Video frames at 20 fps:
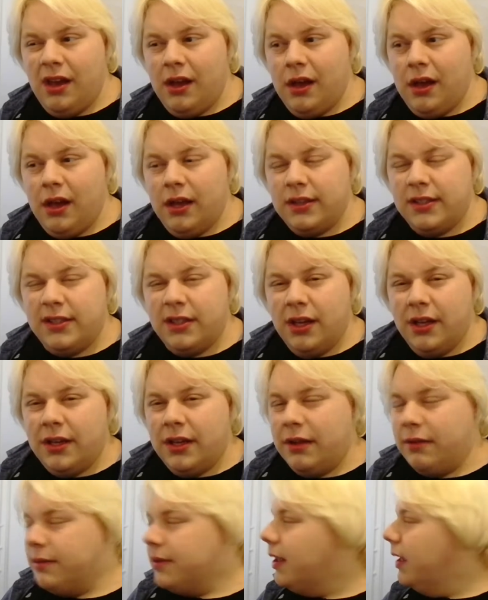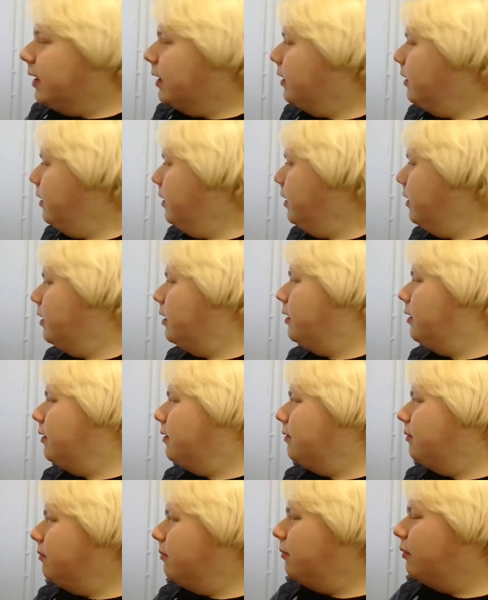decided, I was like,
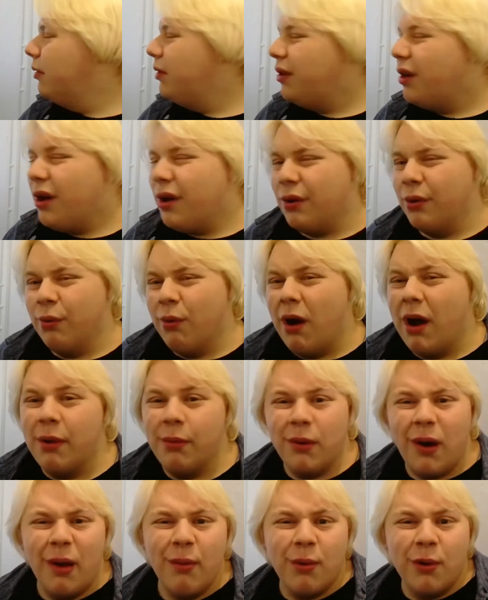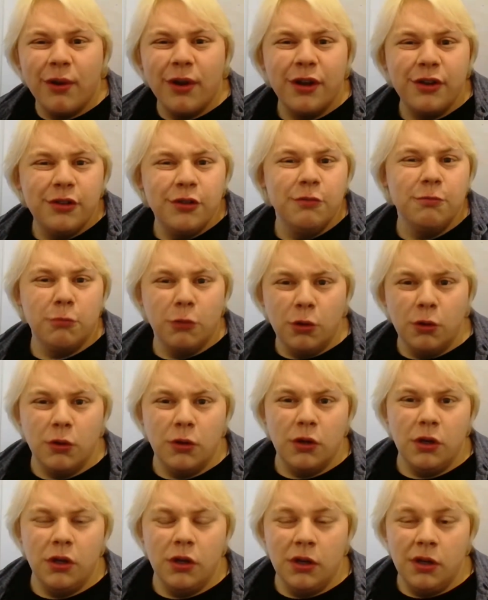well, no, I want to do more
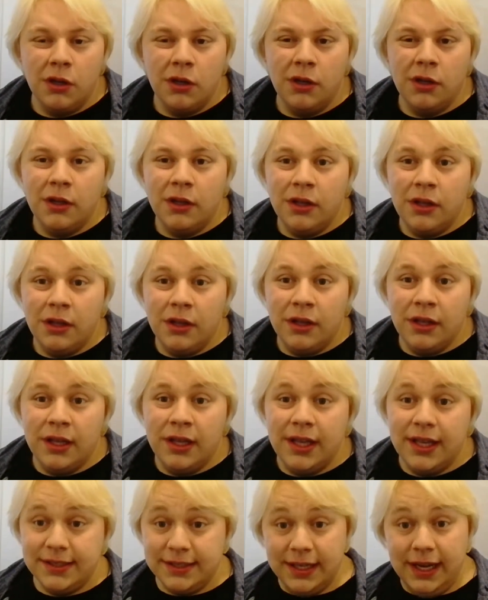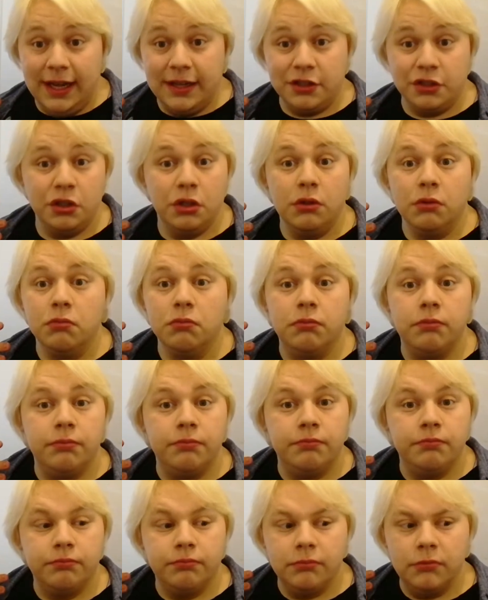as an actual,
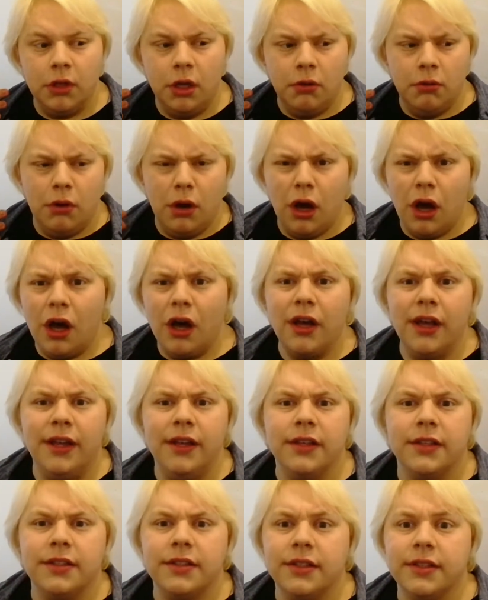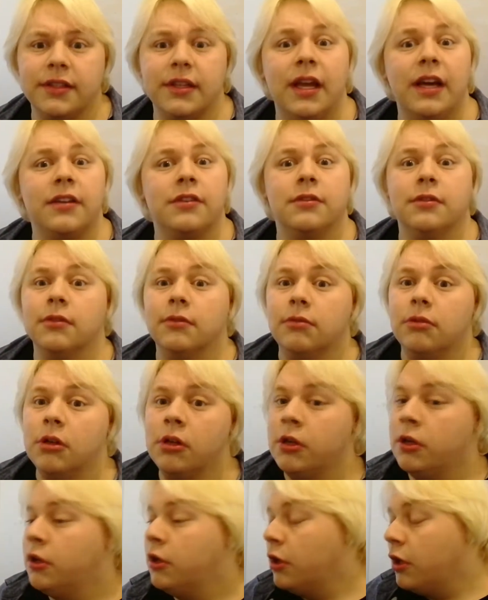artist, as an actual,
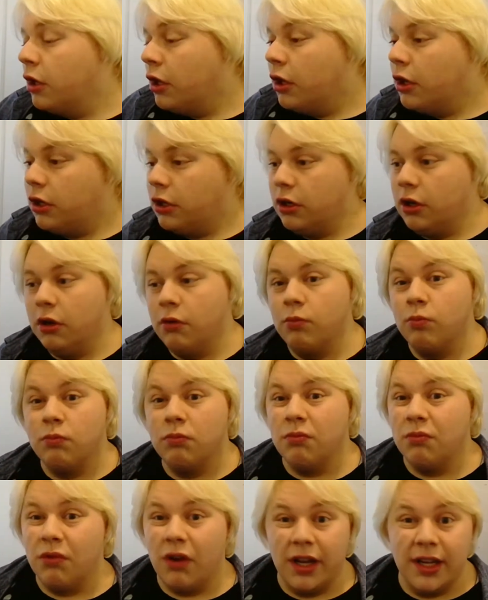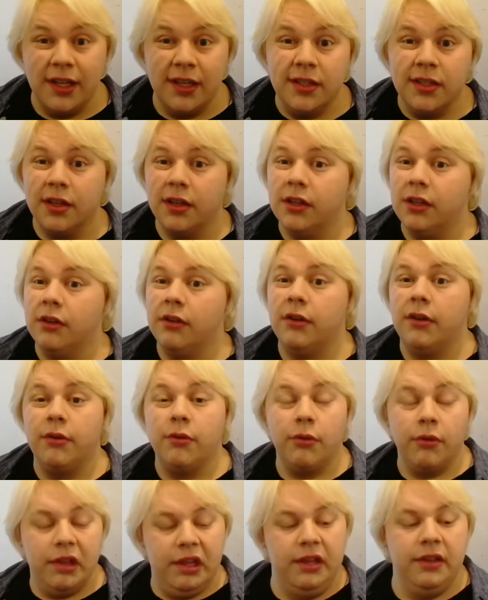writer and all
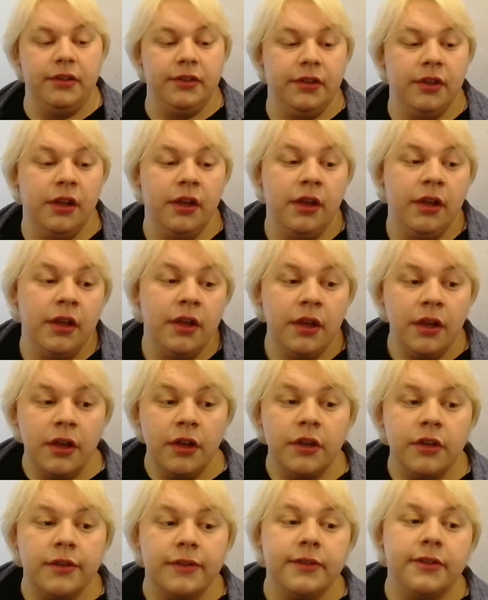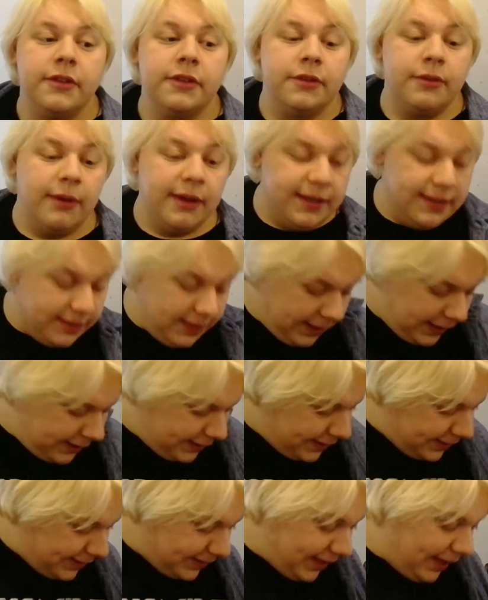this. So I decided to
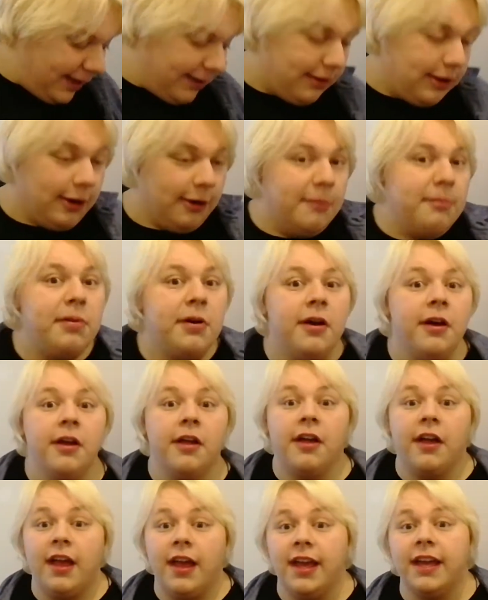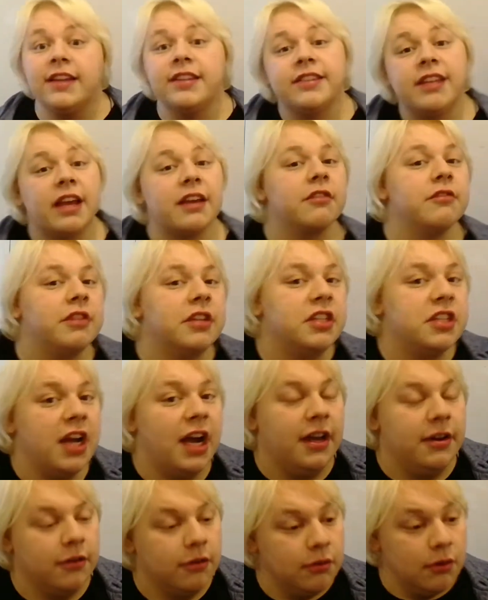set up a secondary
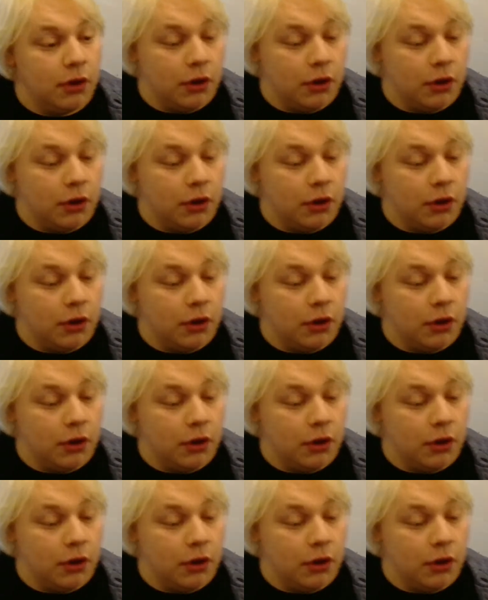channel,